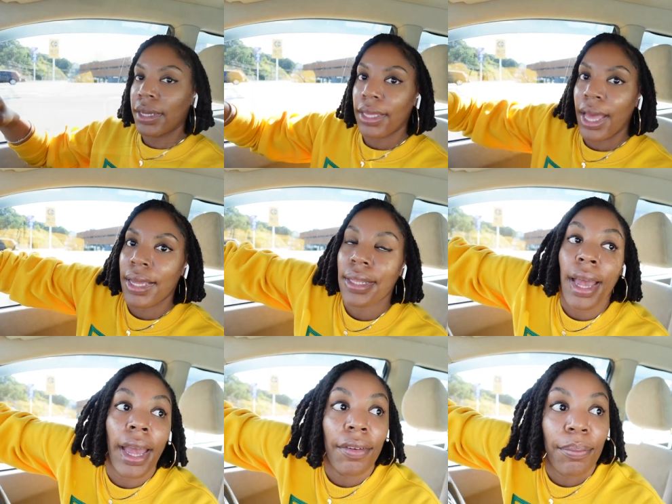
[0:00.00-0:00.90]
Guys, I
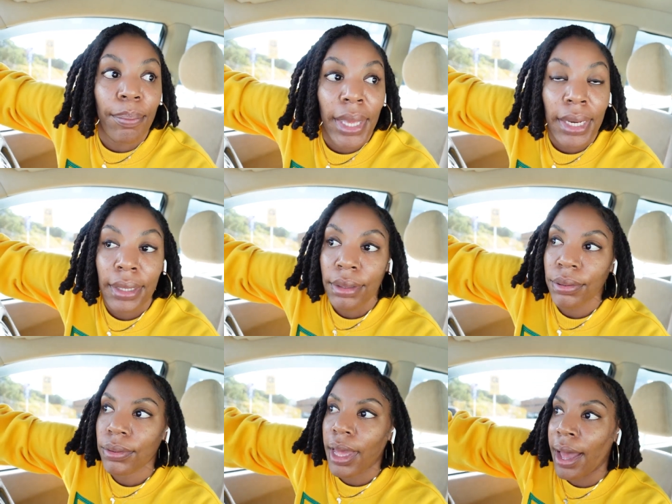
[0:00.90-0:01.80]
have made it
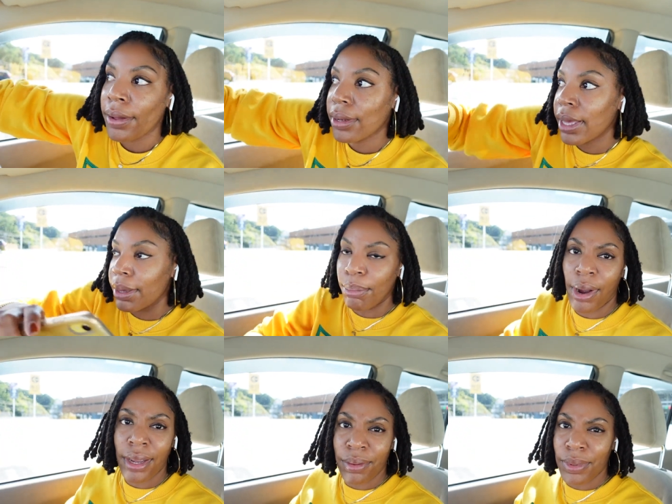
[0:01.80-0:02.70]
to the outlet.
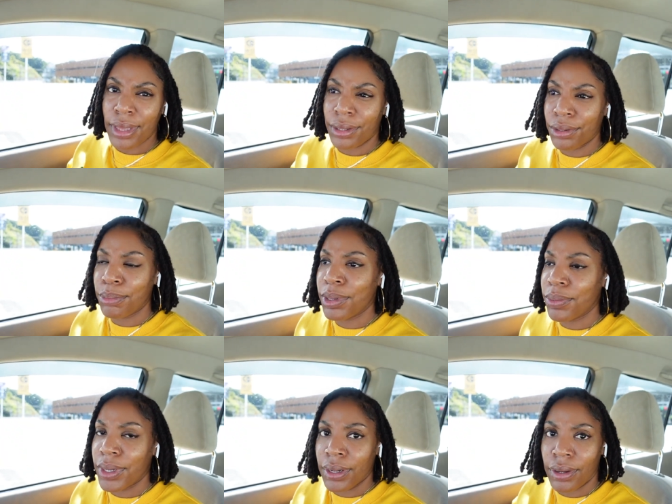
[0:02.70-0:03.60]
Parking was a little bit
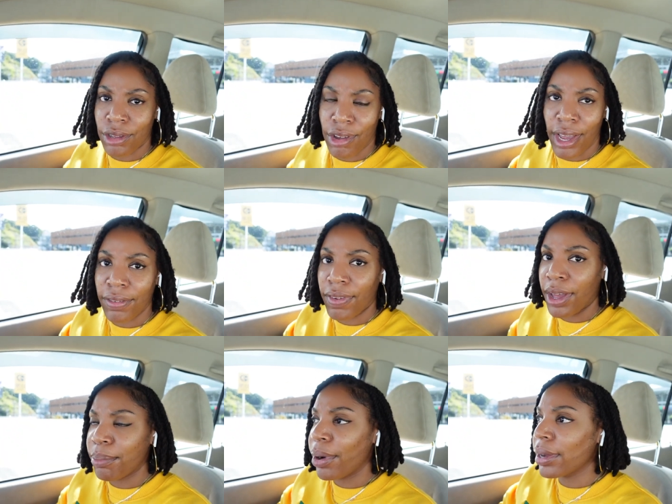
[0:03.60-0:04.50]
weird, or trying to
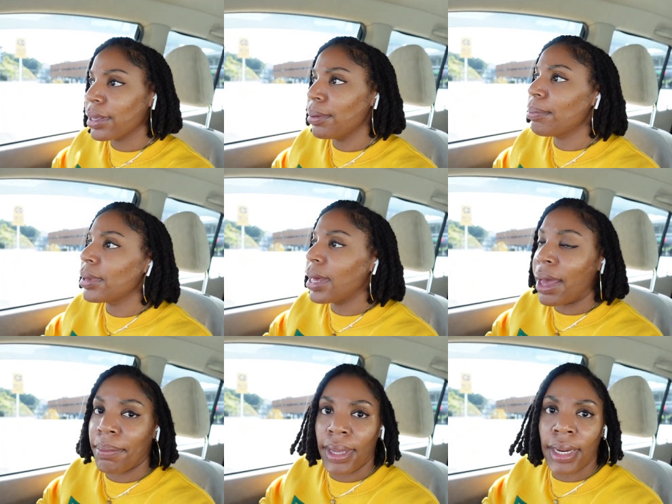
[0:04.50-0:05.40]
find parking, but
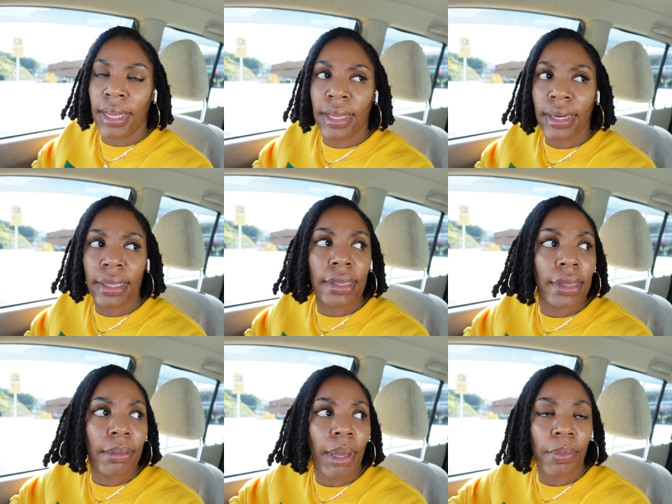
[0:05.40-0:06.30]
I made it. It doesn't
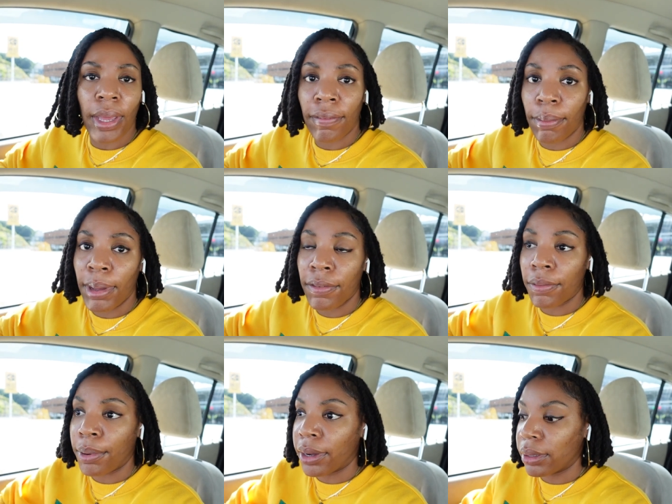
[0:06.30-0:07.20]
seem like we have to pay for
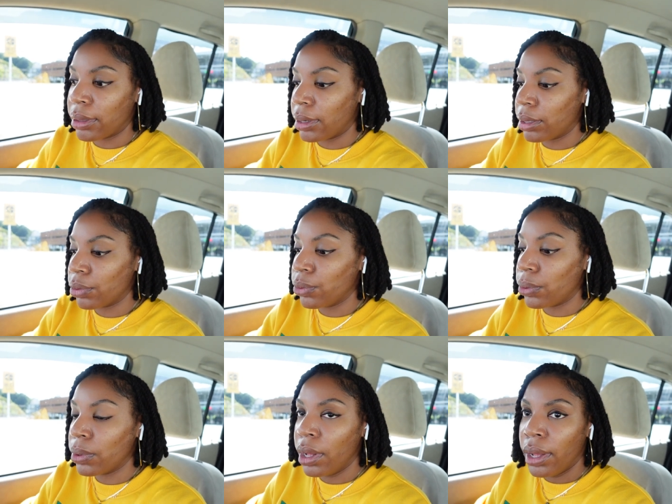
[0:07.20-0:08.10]
parking, so that's
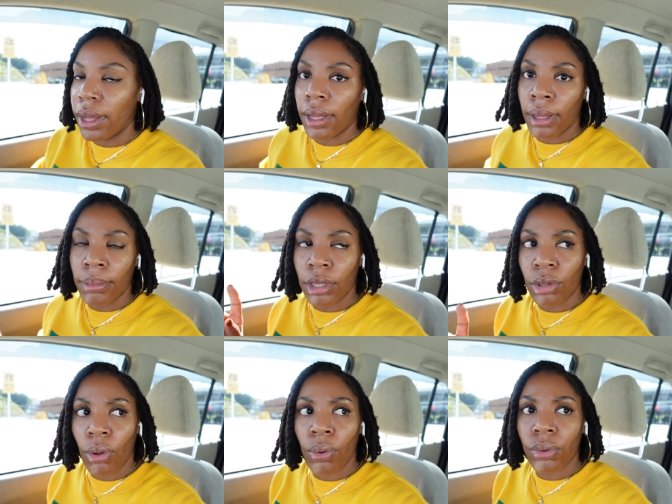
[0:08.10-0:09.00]
cool. The
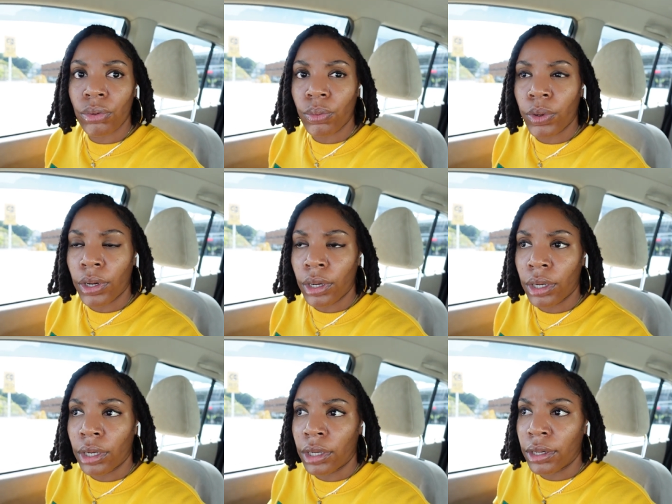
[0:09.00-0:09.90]
tolls
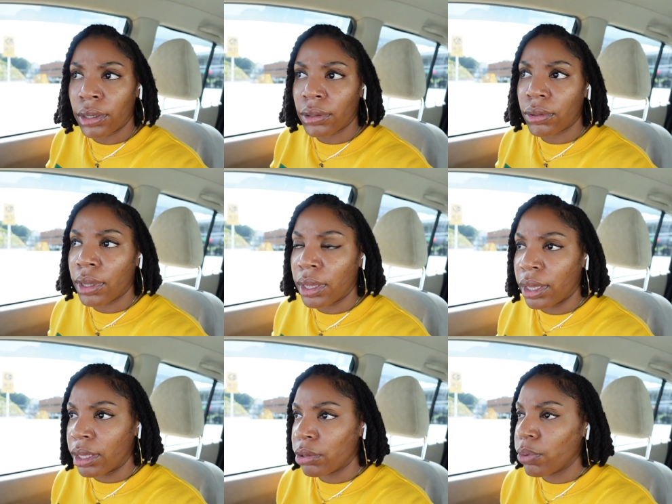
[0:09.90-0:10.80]
were
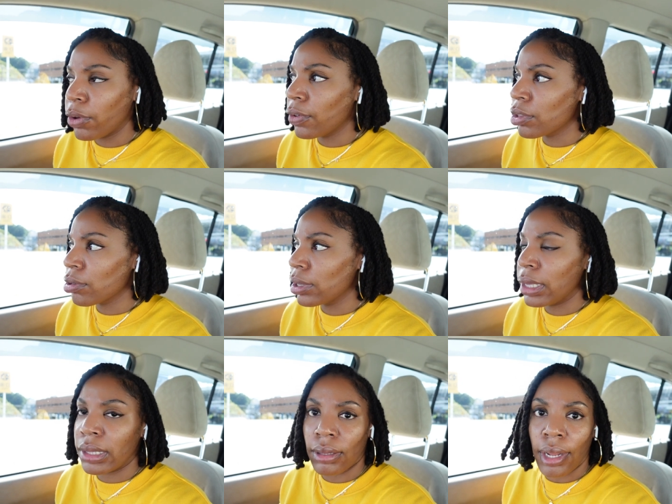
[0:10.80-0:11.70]
1,200
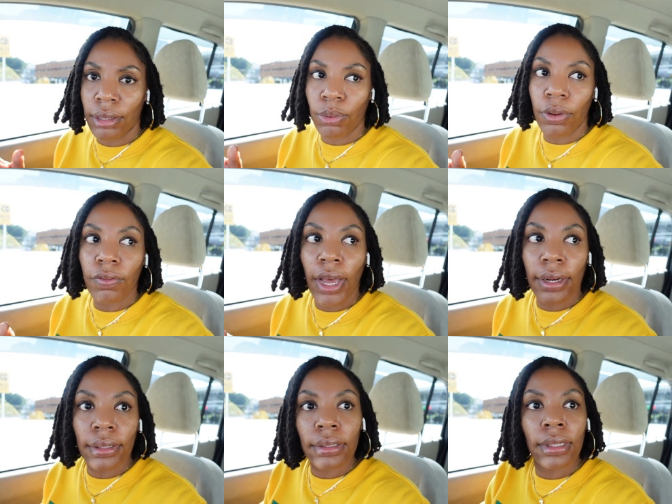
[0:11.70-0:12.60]
yen, so like
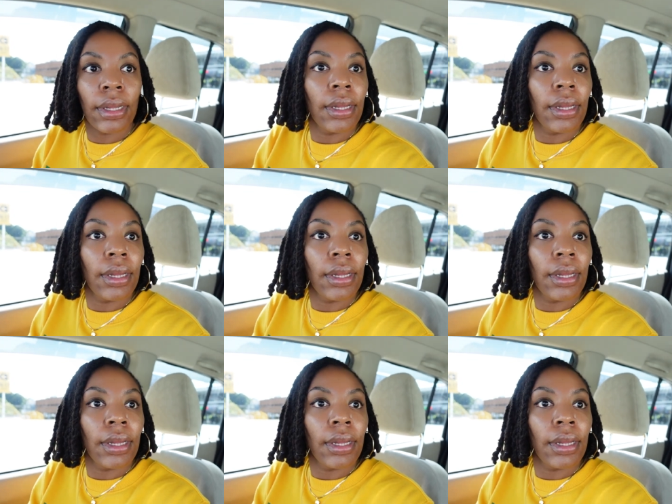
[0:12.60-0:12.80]
$12.